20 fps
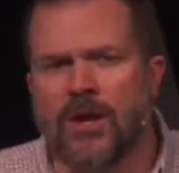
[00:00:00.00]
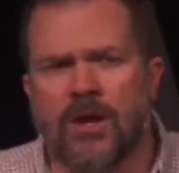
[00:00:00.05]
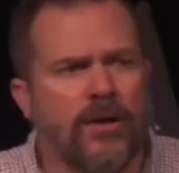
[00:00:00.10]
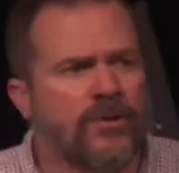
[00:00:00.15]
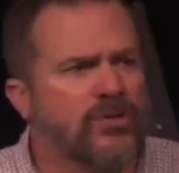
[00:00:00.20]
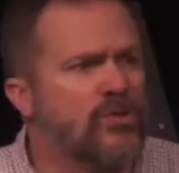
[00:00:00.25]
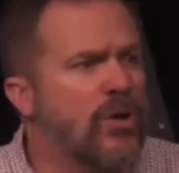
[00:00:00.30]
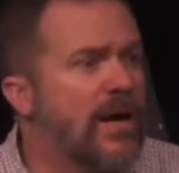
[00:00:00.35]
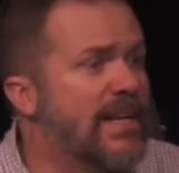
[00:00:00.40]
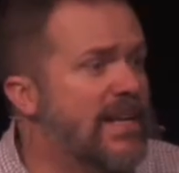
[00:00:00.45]

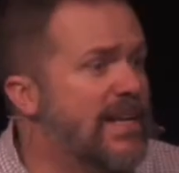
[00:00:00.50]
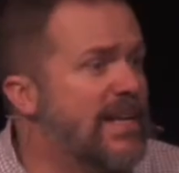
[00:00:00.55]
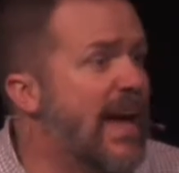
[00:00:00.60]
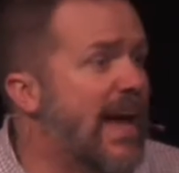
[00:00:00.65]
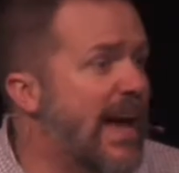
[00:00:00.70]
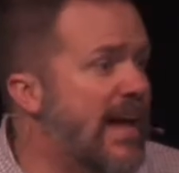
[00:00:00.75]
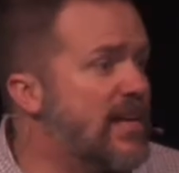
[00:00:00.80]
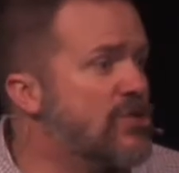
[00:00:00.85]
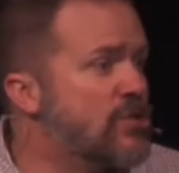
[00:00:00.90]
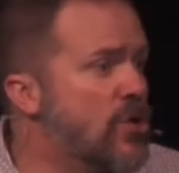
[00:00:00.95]
So I need to
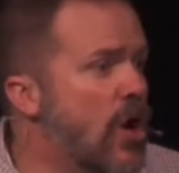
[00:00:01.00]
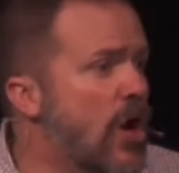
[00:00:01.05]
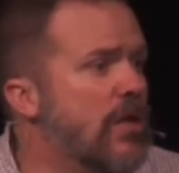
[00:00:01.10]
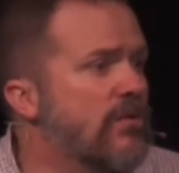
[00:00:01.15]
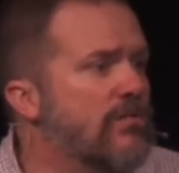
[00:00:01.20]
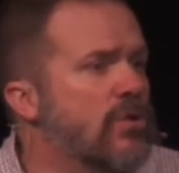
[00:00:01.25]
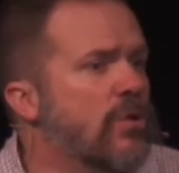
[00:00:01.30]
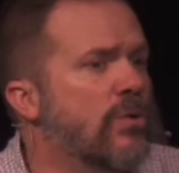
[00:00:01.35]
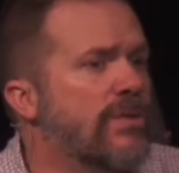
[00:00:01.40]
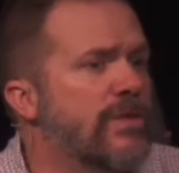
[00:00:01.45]
ask all
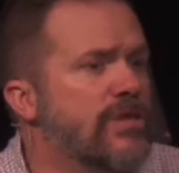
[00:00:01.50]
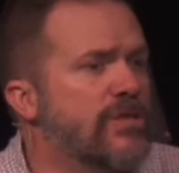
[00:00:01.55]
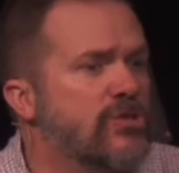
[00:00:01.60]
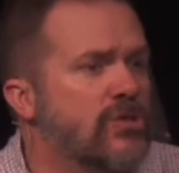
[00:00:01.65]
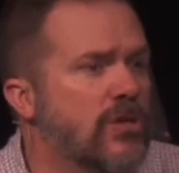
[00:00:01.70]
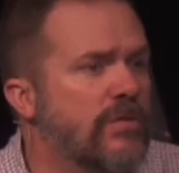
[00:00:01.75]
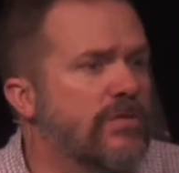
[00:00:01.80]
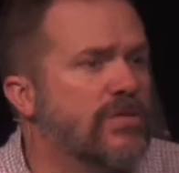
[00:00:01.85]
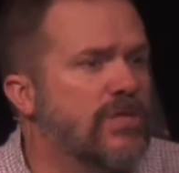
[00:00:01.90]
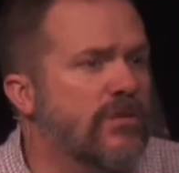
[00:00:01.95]
of you in this
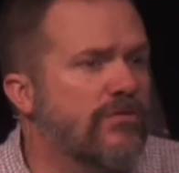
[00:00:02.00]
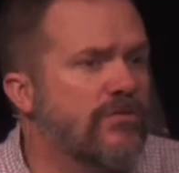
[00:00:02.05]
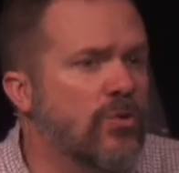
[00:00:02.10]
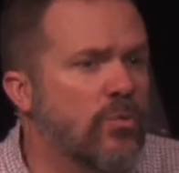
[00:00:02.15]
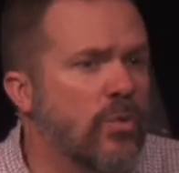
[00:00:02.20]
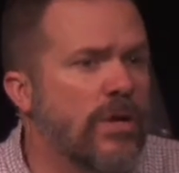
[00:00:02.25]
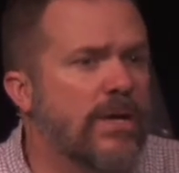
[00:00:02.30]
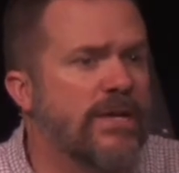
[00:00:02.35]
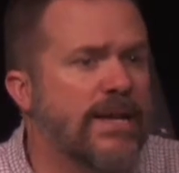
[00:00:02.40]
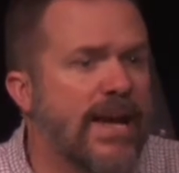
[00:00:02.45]
service, if you
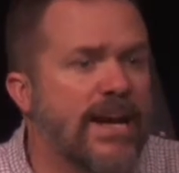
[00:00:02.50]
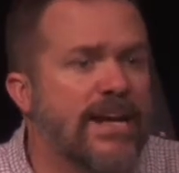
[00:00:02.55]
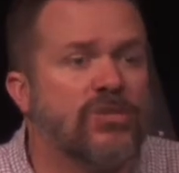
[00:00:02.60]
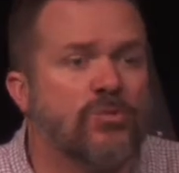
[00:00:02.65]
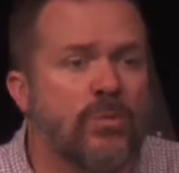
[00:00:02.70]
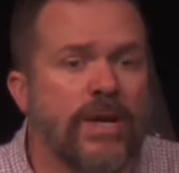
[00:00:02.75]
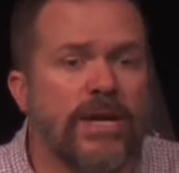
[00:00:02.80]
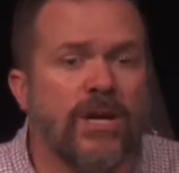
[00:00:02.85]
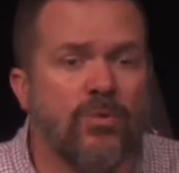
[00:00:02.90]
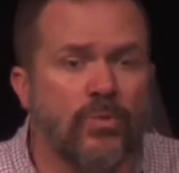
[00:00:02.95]
would, next
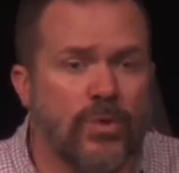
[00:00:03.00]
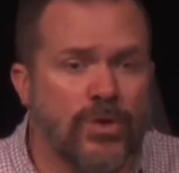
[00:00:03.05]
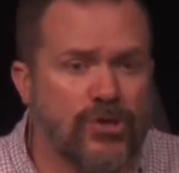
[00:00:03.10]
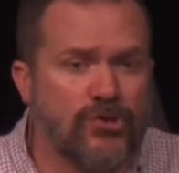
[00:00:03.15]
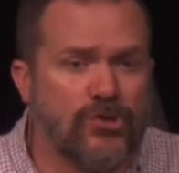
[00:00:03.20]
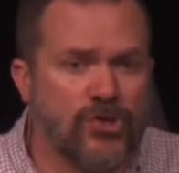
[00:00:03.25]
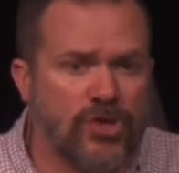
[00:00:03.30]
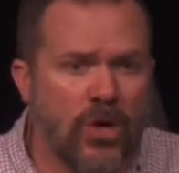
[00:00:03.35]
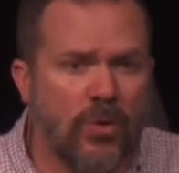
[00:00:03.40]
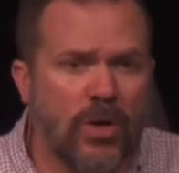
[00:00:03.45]
weekend when you
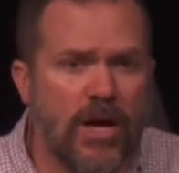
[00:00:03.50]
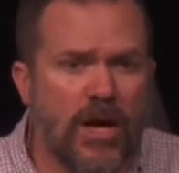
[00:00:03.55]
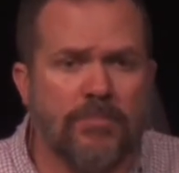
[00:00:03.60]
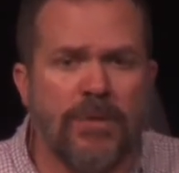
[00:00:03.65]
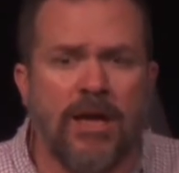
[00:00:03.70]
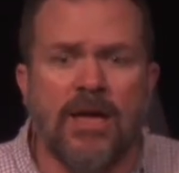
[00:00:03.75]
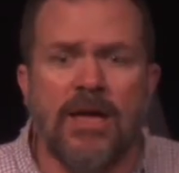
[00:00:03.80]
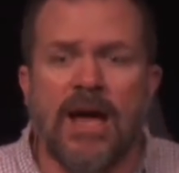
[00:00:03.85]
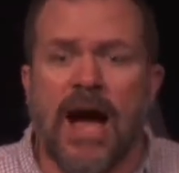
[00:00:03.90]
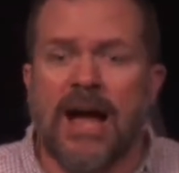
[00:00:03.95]
show
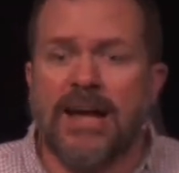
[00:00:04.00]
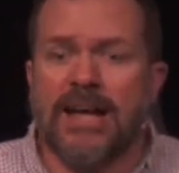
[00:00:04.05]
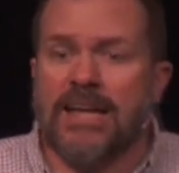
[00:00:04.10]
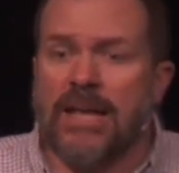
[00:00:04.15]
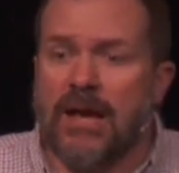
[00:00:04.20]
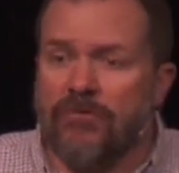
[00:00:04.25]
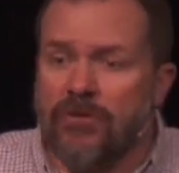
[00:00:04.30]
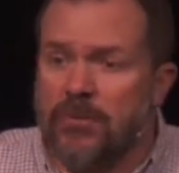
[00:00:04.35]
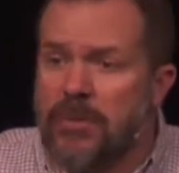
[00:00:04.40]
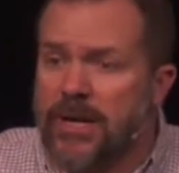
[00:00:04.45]
up, I need
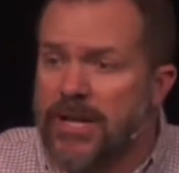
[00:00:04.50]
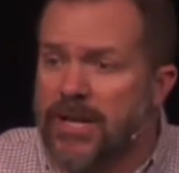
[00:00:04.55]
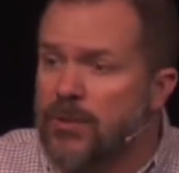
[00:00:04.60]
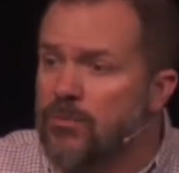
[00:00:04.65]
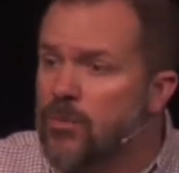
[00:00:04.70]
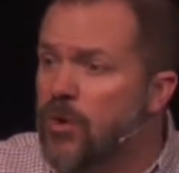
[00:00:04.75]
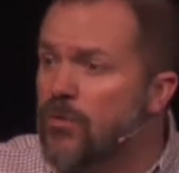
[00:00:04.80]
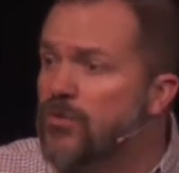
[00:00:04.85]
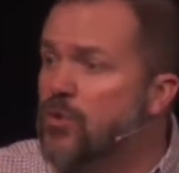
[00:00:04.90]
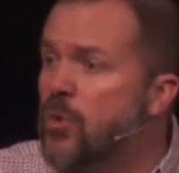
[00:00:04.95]
everybody to
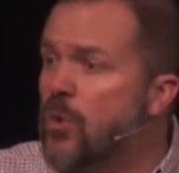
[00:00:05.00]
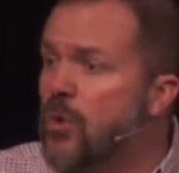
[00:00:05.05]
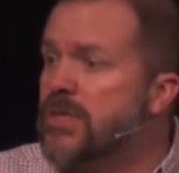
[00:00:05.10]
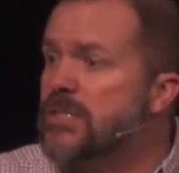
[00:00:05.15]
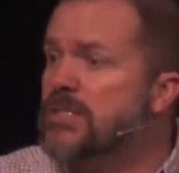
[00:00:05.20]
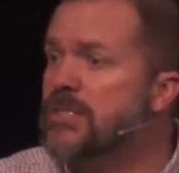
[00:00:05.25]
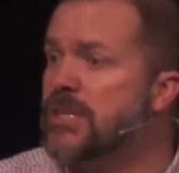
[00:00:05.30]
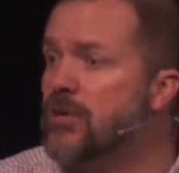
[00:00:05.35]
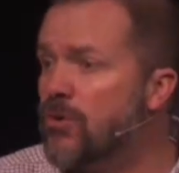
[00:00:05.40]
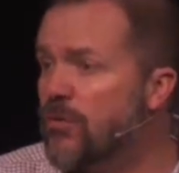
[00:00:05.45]
move toward the
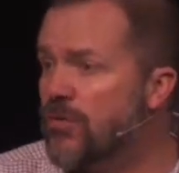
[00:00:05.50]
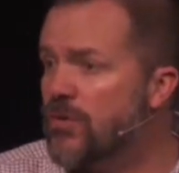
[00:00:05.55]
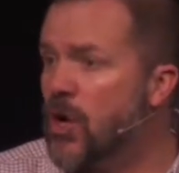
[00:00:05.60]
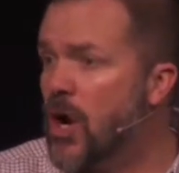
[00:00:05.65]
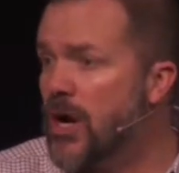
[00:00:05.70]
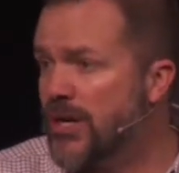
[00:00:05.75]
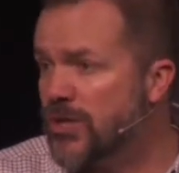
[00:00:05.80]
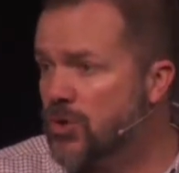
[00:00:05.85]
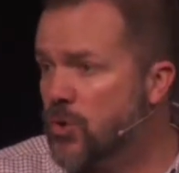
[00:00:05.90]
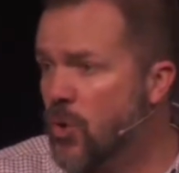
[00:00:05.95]
center of the
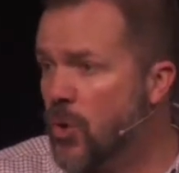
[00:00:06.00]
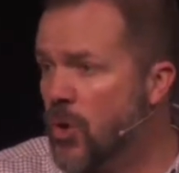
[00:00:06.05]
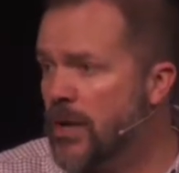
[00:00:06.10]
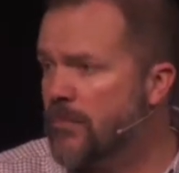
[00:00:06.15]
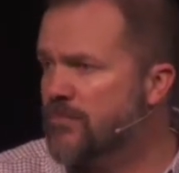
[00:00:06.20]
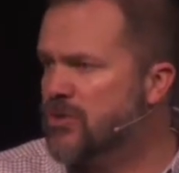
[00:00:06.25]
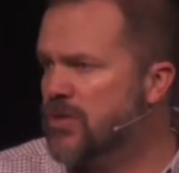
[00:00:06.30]
auditorium.